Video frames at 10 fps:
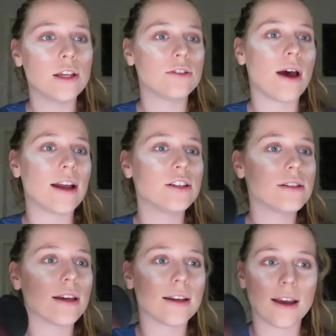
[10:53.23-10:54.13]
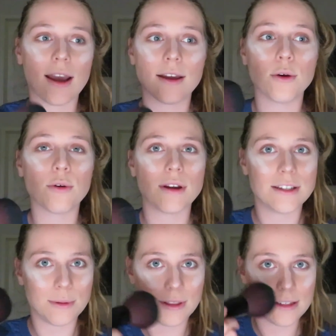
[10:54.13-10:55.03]
So I just like, I go
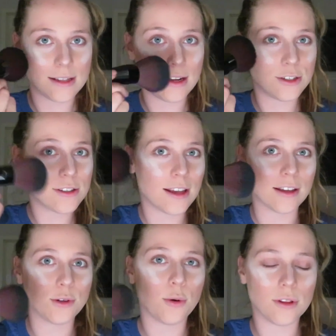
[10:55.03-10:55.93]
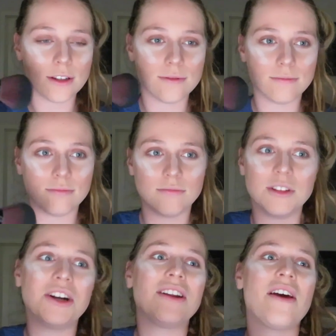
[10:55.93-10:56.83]
crazy with this, and I just like totally,
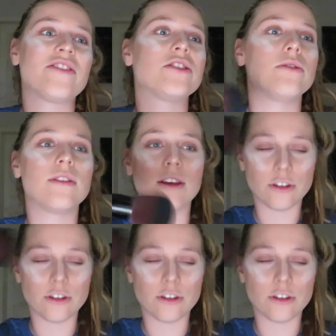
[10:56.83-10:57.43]
you don't even have to do anything.